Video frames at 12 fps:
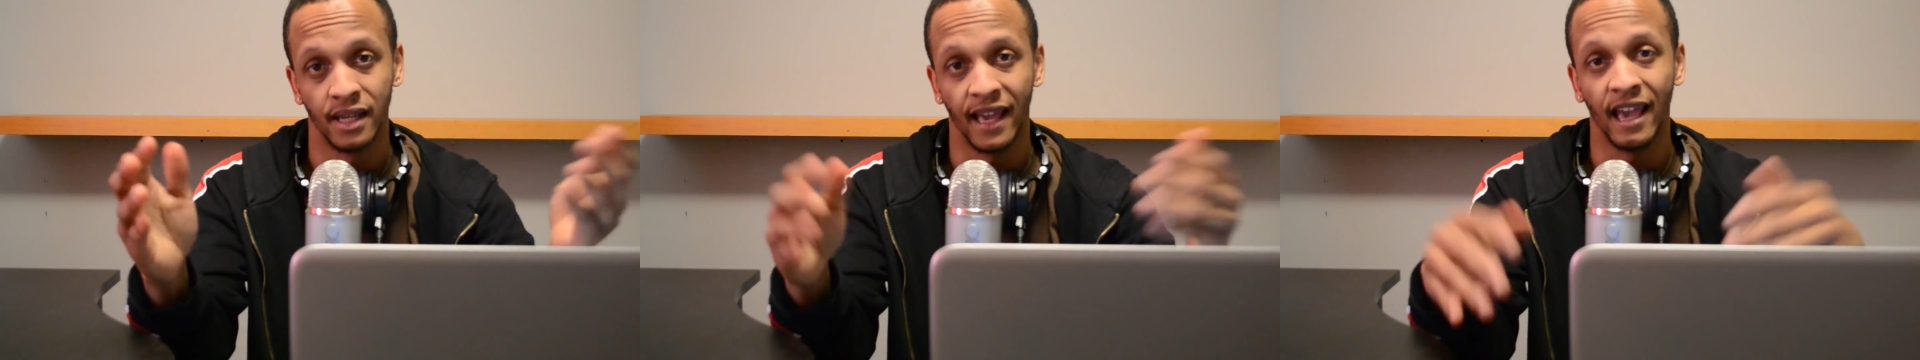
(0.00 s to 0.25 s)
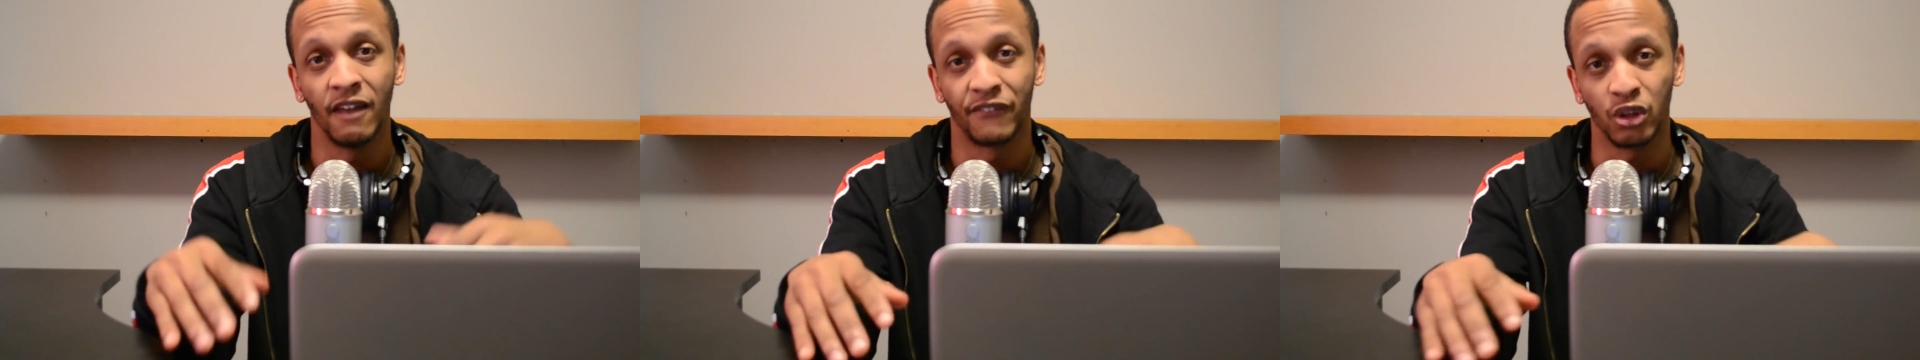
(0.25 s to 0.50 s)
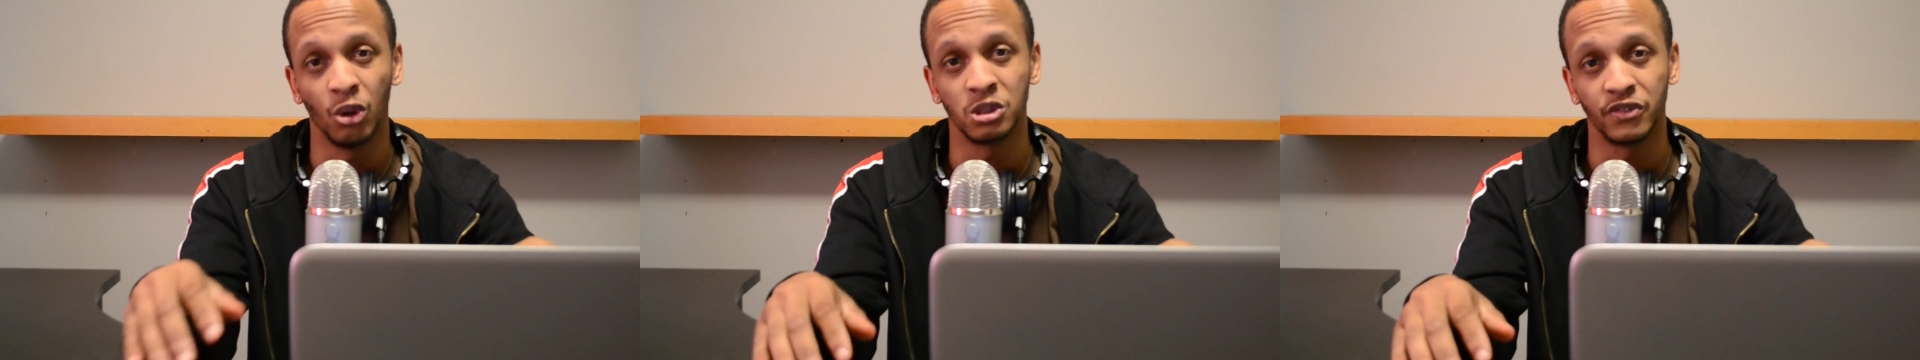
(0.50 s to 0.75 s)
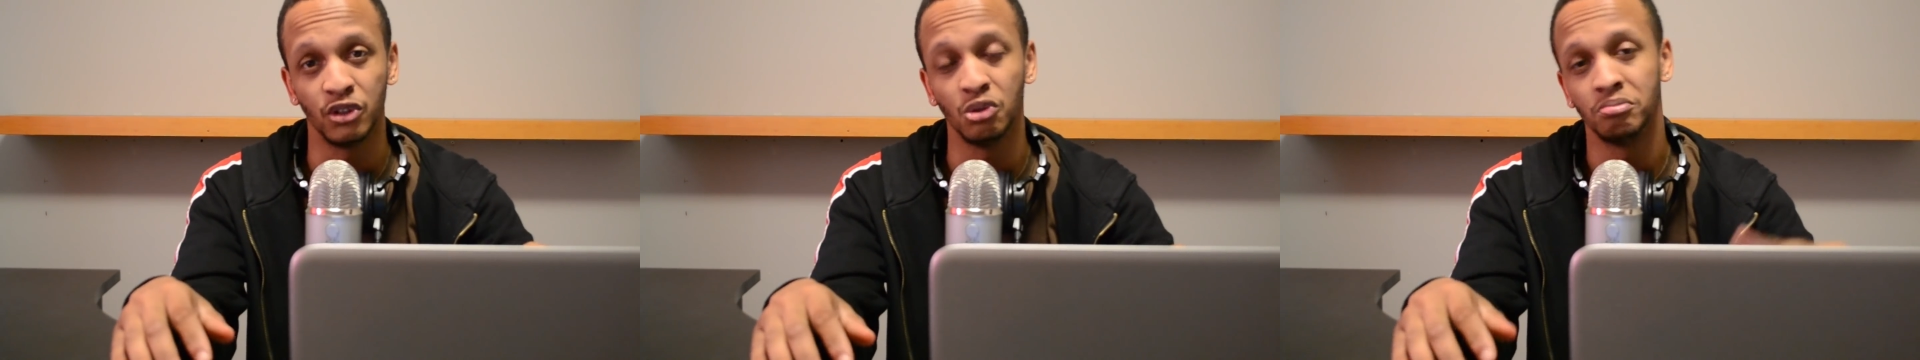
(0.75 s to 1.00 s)
And for those of
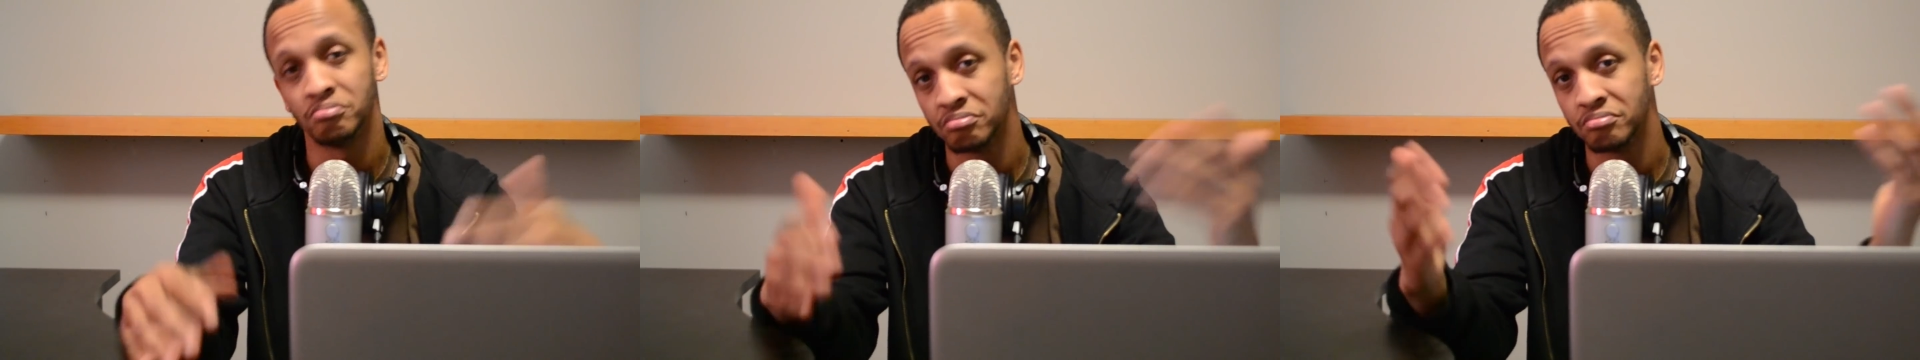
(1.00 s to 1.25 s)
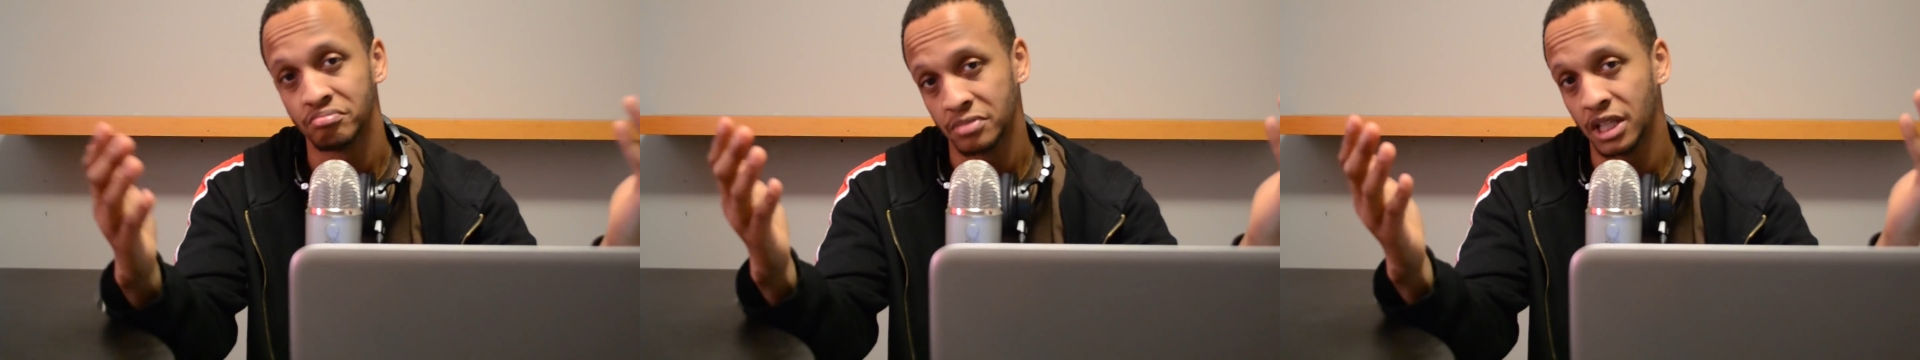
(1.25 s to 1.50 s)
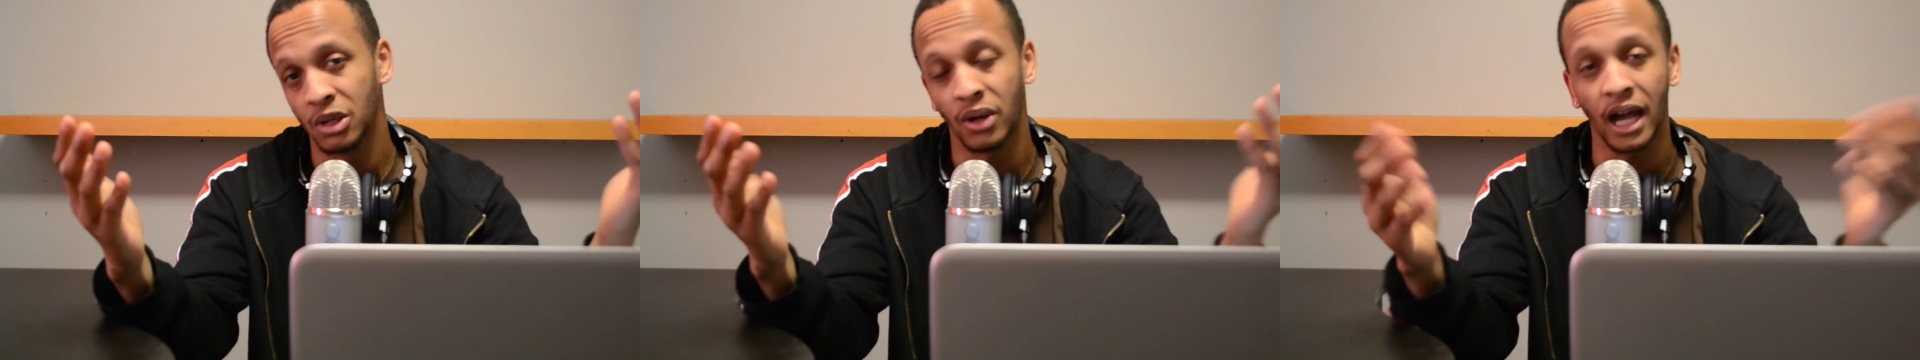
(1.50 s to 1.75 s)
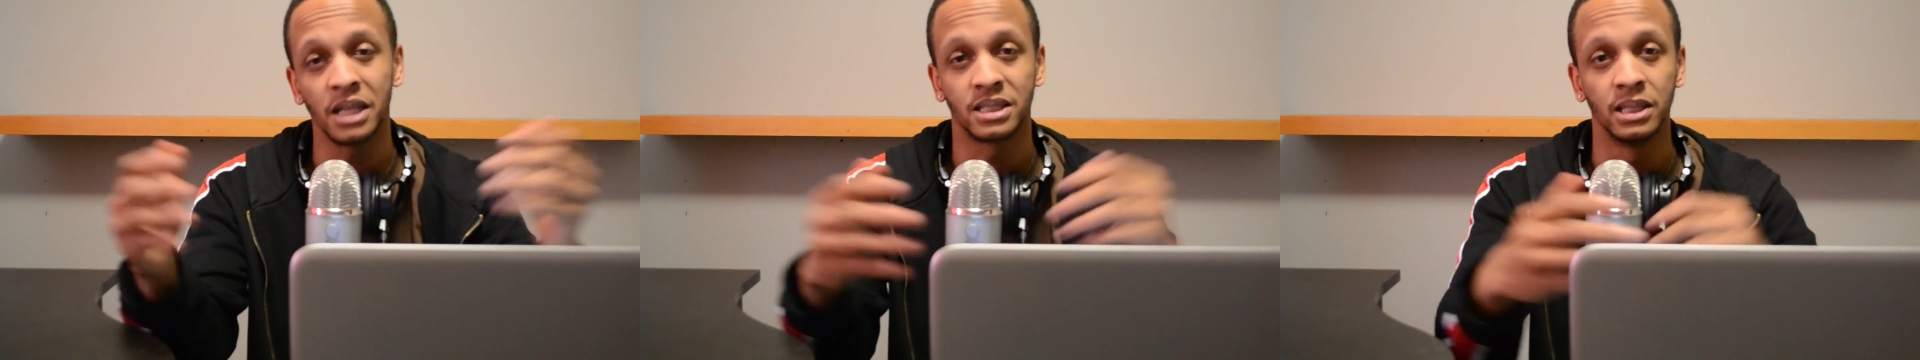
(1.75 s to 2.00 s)
you,
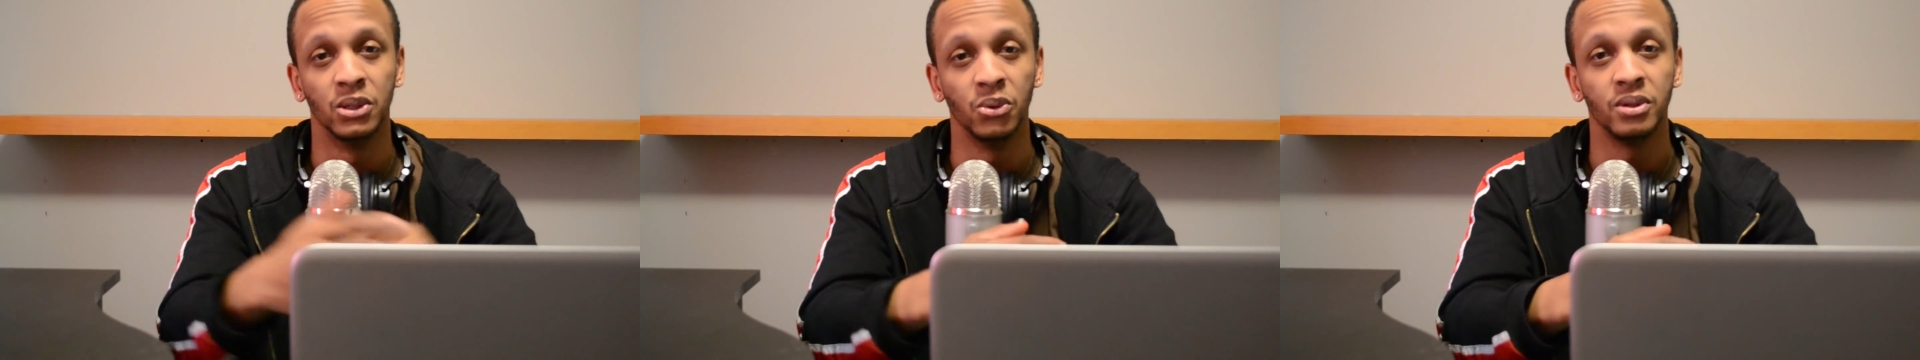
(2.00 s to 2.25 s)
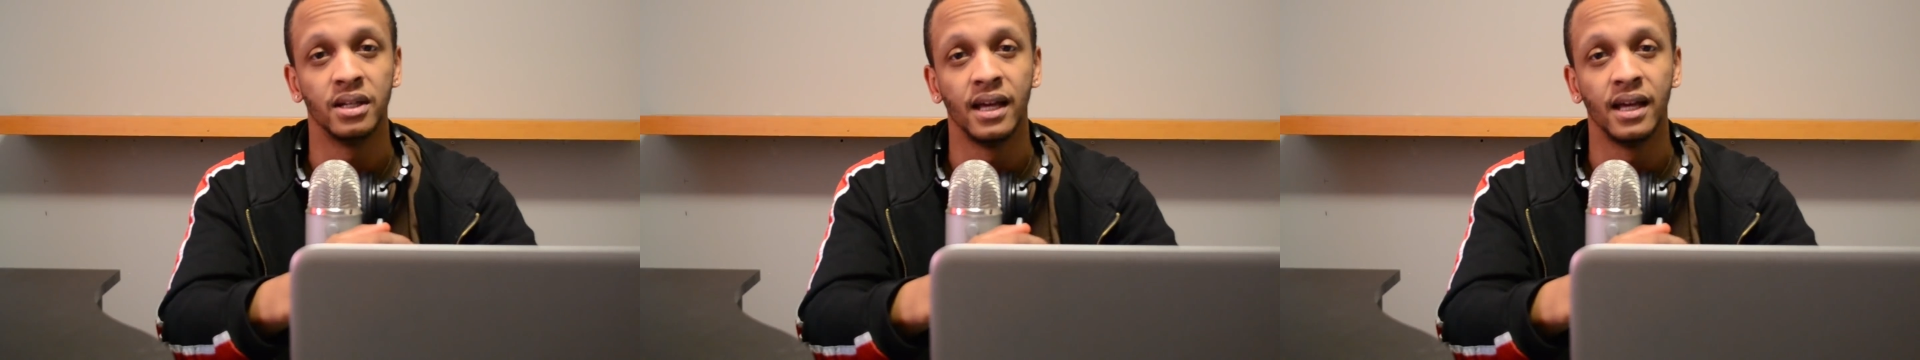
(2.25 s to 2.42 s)
I salute,